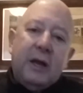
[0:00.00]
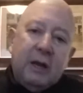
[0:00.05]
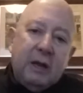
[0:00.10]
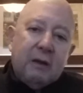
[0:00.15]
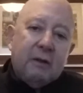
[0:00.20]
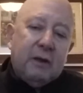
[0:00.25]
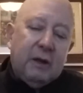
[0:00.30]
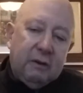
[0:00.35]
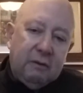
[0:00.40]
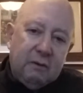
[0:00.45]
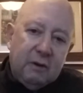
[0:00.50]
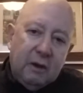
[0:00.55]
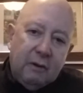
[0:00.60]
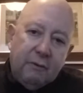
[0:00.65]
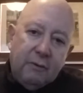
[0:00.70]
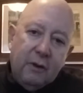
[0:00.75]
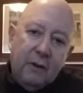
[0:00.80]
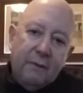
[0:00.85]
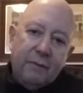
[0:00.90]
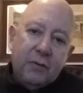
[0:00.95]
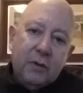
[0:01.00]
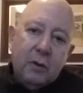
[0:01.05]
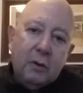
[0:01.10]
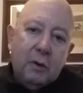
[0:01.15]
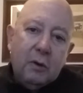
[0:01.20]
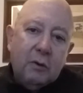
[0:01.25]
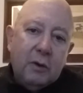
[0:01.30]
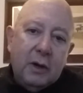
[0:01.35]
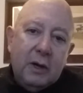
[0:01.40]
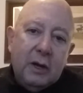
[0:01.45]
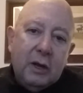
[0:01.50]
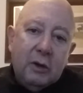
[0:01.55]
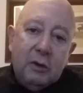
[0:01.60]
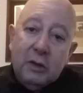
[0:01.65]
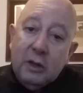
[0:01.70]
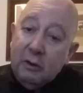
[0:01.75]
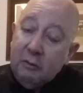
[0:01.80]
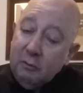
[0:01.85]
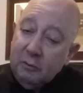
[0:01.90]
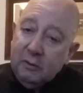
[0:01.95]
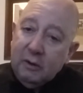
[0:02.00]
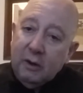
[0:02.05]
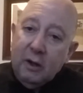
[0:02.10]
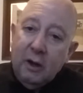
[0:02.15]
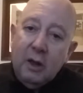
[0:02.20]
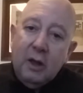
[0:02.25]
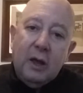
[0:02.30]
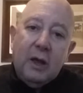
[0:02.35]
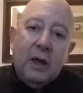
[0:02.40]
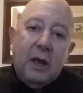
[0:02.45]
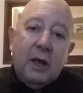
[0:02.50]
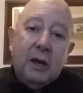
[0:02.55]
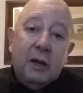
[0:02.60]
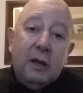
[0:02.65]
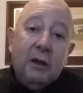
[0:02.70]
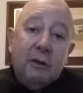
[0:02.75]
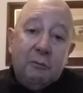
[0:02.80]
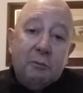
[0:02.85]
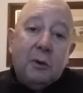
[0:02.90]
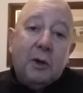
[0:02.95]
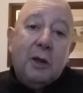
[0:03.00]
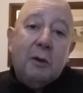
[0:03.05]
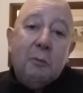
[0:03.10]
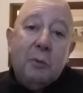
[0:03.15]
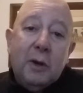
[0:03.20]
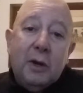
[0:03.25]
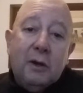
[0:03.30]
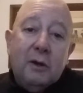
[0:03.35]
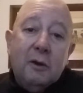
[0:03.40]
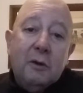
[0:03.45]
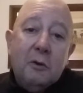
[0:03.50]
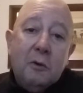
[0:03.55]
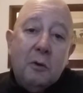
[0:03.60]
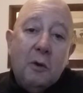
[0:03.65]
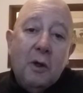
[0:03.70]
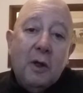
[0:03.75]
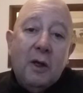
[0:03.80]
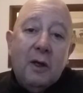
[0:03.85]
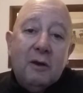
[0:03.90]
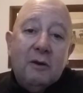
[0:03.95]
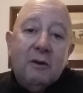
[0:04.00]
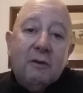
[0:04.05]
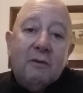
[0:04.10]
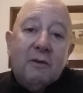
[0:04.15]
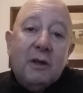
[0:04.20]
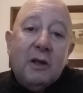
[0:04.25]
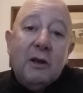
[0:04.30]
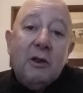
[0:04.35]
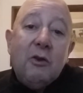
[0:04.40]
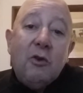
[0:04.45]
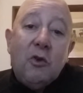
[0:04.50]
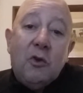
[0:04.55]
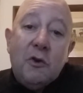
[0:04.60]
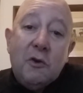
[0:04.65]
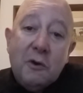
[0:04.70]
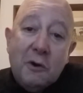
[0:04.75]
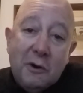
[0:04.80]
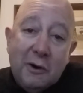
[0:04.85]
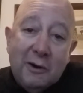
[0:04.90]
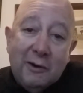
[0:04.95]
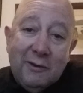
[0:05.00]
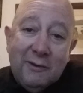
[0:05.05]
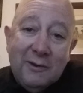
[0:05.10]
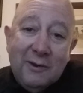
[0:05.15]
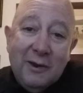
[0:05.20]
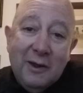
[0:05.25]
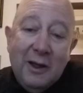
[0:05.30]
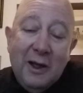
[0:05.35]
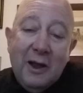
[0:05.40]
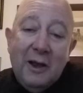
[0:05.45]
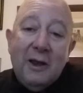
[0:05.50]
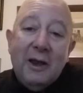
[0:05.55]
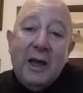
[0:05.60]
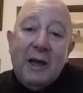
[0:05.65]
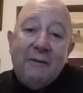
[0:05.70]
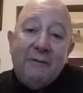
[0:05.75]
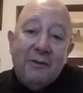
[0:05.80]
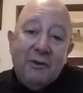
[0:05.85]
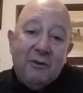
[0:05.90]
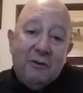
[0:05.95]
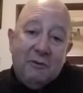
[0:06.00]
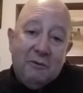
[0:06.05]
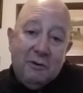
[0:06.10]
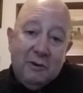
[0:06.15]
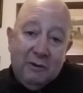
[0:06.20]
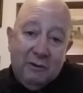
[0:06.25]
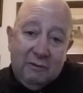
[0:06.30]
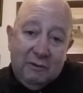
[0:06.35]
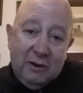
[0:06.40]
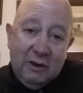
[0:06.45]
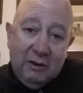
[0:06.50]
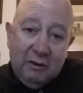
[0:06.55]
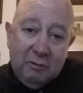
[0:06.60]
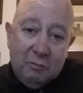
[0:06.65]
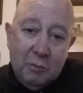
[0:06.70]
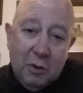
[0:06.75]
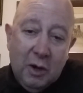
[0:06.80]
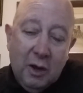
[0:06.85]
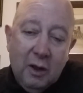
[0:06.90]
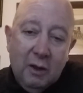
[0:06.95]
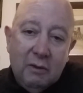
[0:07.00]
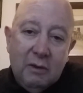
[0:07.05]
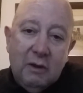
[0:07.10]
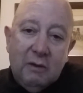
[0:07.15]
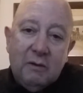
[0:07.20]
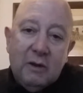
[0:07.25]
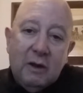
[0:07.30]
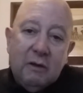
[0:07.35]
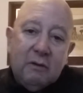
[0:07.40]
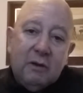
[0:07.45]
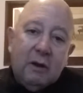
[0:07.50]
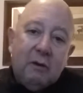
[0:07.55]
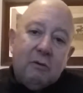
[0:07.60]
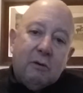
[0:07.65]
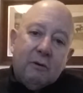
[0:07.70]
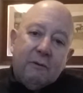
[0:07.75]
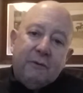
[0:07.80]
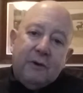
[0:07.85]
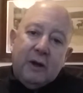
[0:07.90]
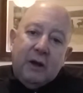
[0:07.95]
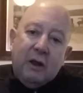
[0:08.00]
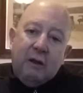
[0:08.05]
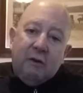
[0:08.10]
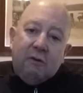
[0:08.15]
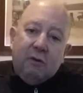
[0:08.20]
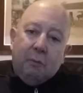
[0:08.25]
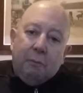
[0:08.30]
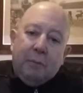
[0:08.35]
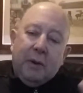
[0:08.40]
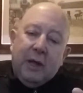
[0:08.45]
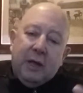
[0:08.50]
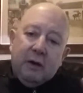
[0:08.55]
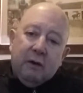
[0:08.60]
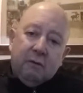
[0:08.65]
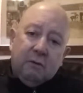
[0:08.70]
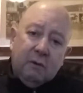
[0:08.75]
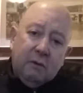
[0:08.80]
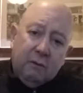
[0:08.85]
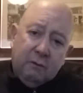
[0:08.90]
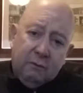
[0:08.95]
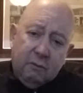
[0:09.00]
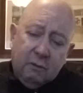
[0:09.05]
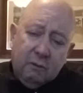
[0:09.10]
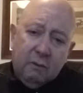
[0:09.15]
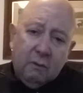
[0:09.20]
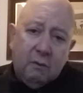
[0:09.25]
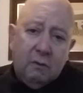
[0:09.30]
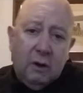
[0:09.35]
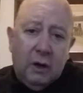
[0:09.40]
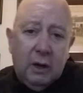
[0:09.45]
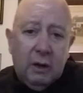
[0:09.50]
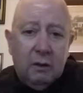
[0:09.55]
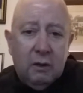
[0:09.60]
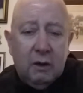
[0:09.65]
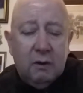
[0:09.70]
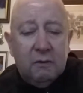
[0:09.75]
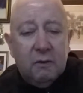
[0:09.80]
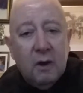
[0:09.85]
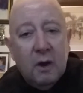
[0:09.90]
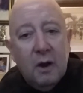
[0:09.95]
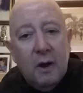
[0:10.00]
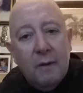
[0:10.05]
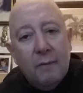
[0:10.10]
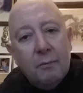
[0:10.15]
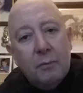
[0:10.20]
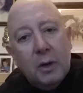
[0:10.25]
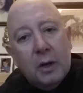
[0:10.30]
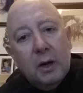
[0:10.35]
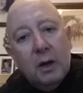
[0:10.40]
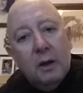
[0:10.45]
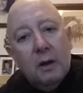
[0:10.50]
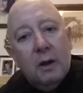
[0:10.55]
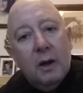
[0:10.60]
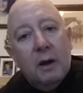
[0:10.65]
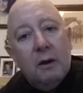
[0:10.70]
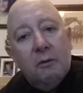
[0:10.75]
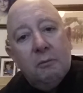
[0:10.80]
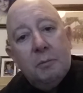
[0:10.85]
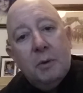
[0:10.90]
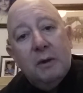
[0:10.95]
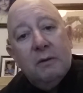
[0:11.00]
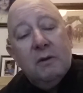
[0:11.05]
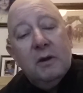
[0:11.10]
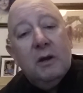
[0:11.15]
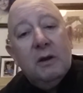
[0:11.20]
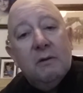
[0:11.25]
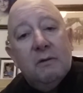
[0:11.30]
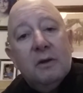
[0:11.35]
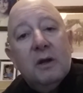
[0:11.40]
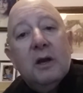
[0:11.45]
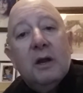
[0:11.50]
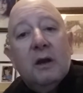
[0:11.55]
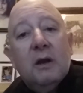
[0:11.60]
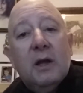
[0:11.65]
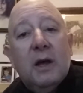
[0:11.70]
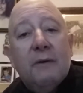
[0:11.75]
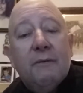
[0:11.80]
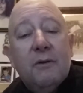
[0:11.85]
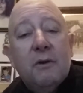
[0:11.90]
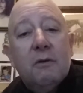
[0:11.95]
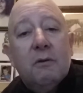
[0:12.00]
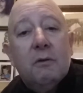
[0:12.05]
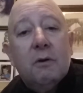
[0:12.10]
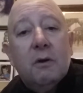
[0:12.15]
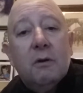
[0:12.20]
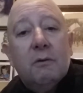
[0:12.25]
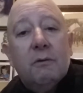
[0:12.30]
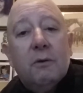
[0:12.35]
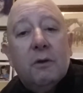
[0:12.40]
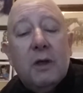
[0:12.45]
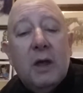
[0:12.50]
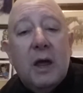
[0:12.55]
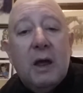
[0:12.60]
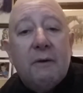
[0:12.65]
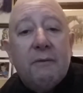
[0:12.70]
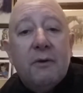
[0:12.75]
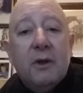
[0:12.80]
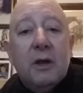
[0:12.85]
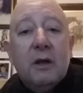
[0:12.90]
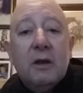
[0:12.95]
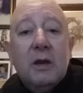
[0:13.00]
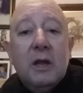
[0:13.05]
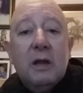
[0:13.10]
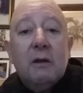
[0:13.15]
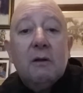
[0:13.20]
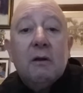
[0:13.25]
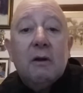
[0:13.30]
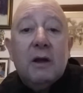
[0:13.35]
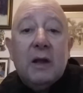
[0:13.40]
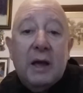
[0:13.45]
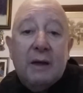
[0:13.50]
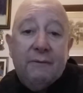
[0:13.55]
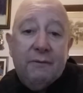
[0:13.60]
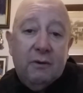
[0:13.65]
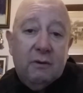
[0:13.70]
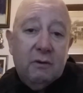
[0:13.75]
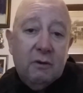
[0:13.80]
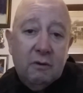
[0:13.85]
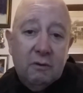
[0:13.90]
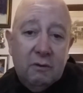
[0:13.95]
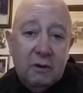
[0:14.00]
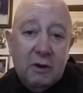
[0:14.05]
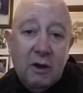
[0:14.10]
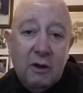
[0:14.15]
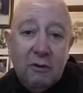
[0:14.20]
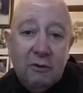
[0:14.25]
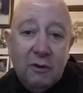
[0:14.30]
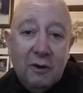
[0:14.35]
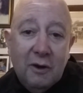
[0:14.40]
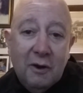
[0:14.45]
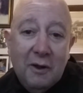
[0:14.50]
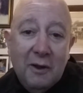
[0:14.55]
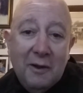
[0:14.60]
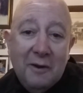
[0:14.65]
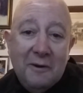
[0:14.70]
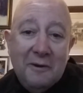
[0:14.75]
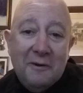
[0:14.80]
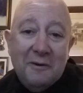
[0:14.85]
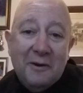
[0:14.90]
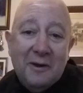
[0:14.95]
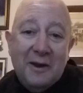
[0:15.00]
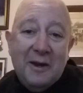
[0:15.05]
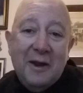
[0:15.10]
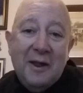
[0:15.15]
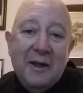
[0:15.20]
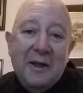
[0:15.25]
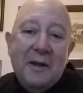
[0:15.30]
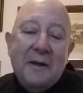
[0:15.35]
any of that stuff, right? That was it. And guess what I went to do? To sell insurance, a life insurance salesman. These days they're called financial planners and all sorts of tricky things, but I was basically selling life insurance for the African Eagle Life Association, right?